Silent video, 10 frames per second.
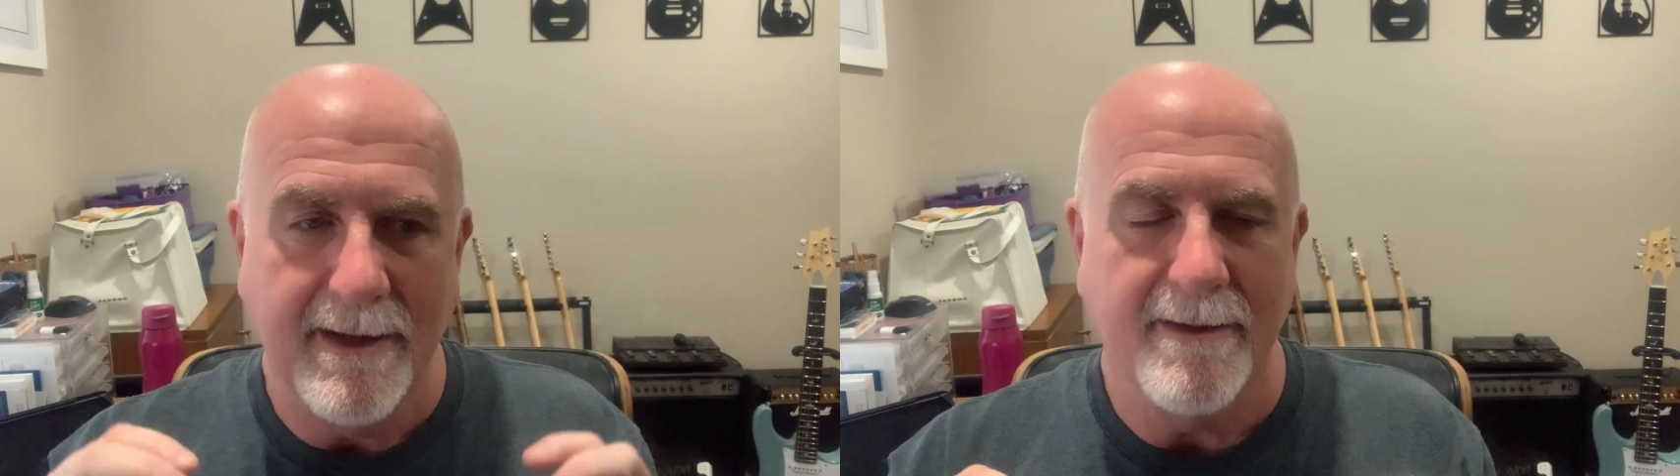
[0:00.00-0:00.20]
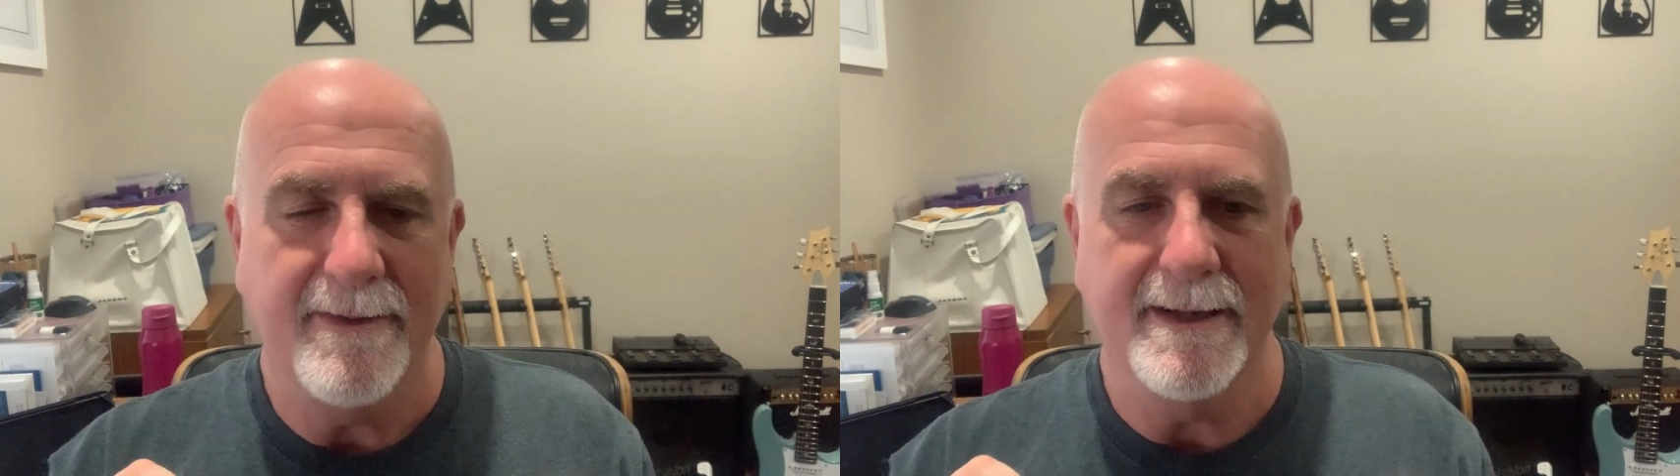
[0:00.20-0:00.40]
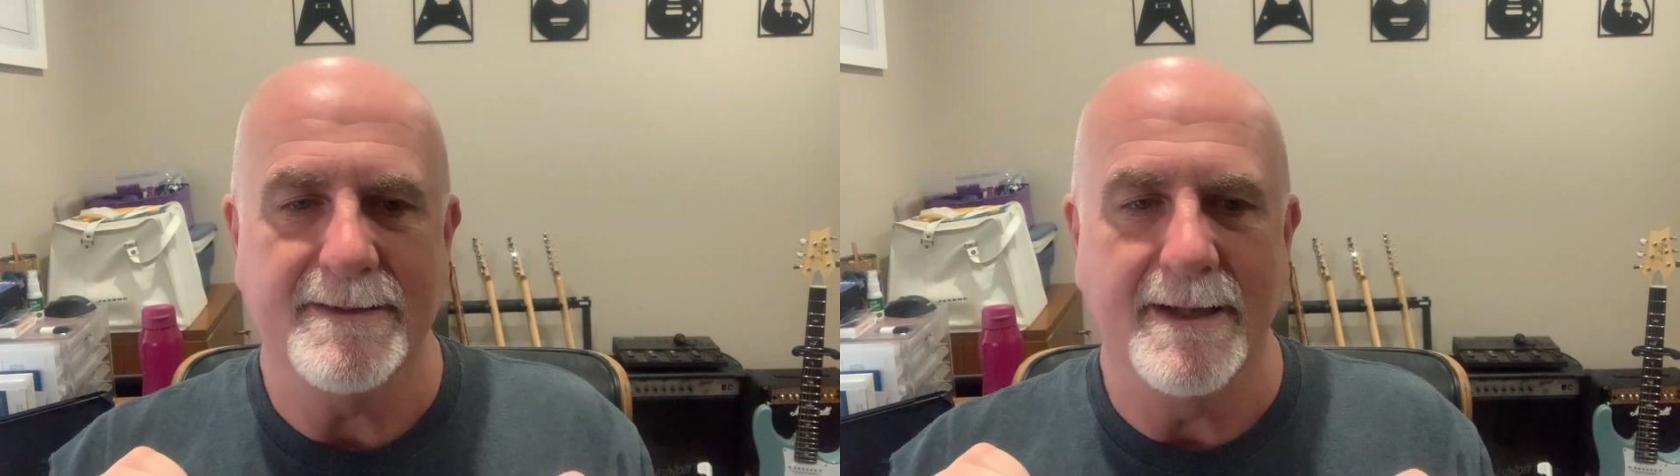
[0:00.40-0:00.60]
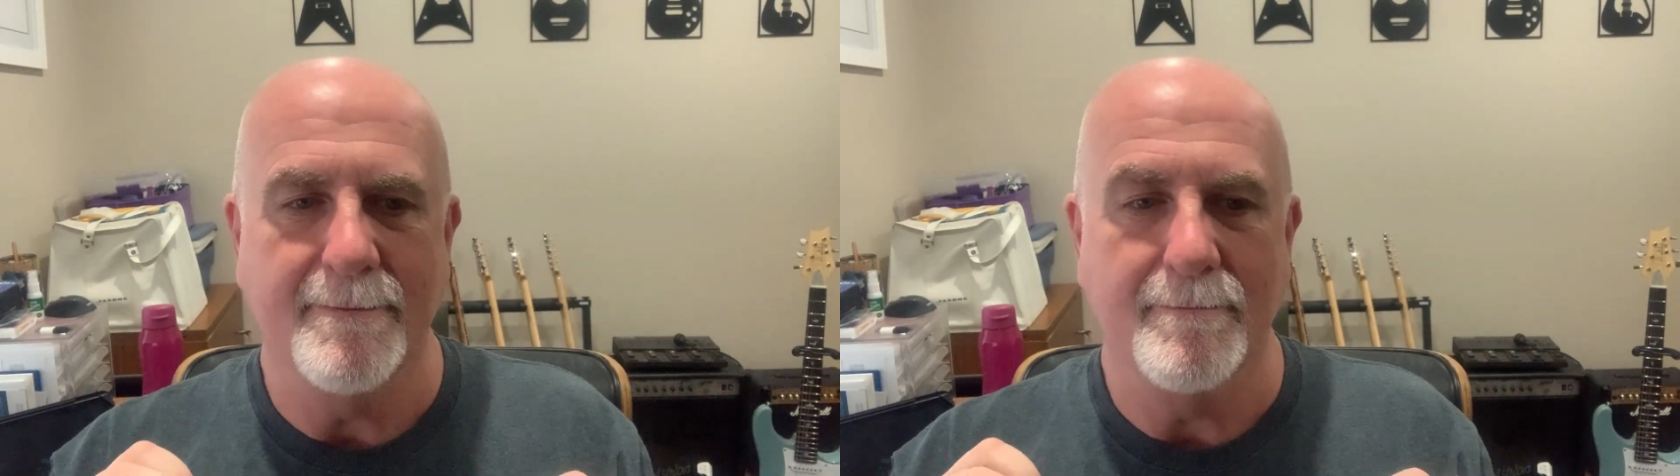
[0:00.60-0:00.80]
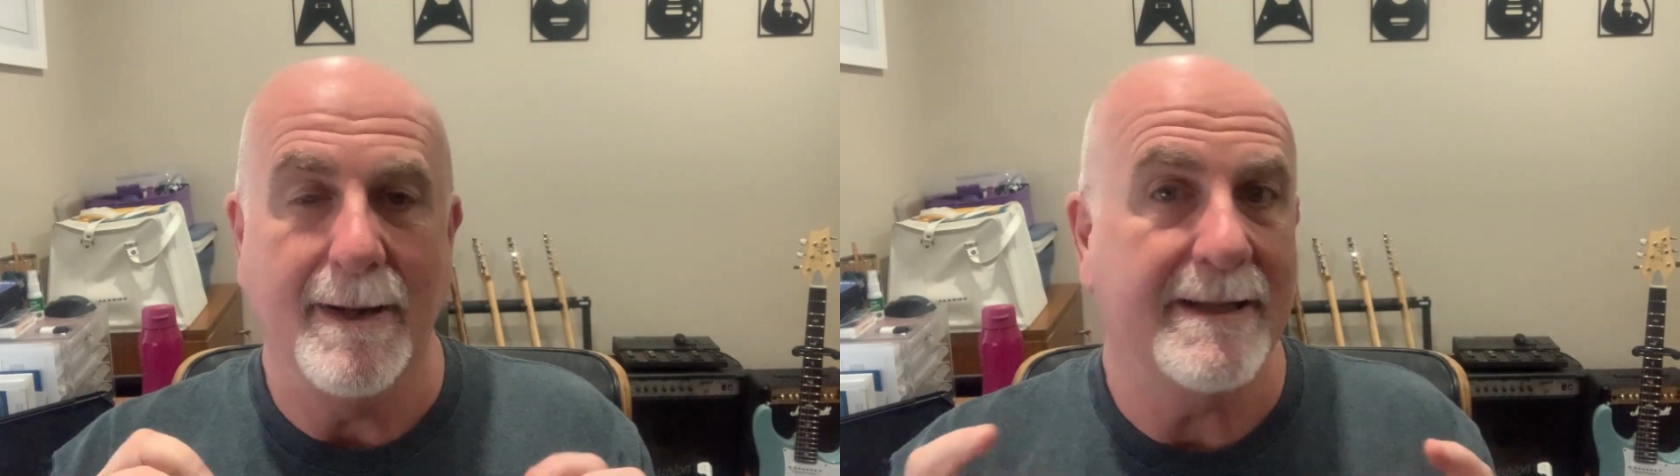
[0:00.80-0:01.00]
things that
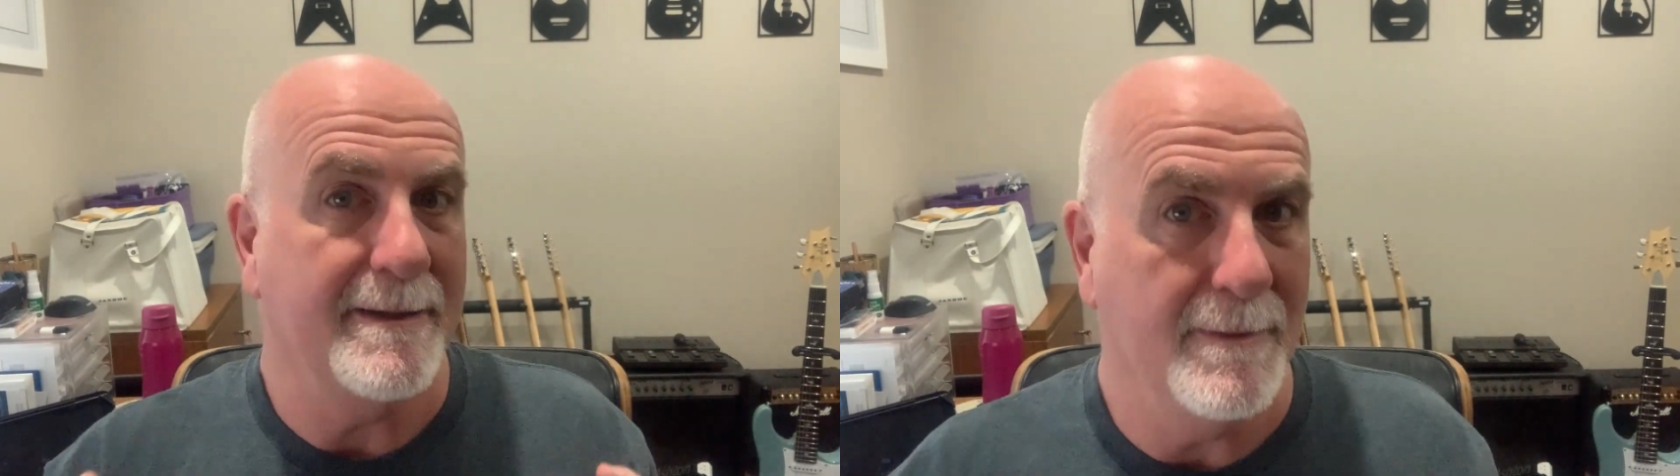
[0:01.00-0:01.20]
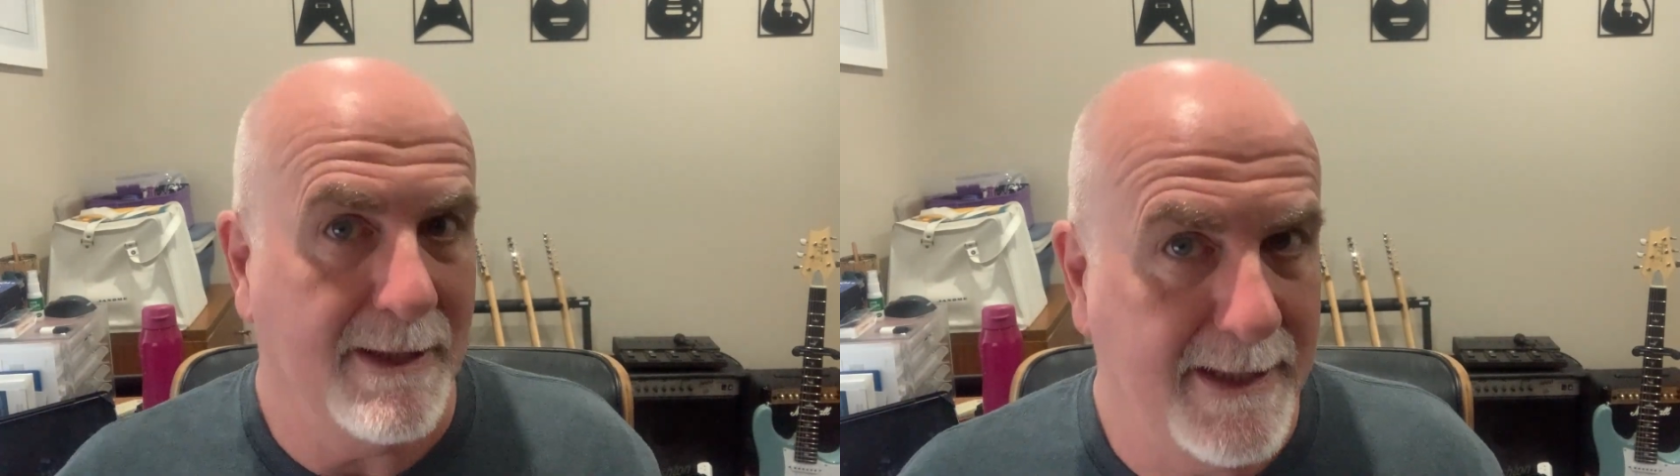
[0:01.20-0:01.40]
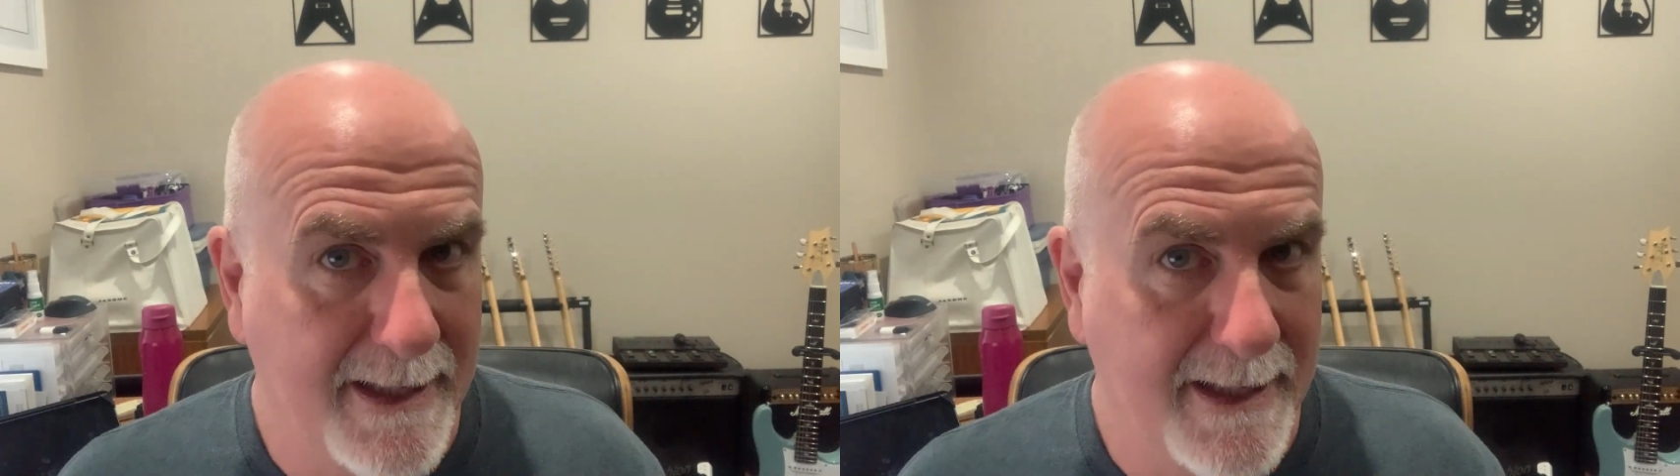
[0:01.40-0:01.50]
make them lean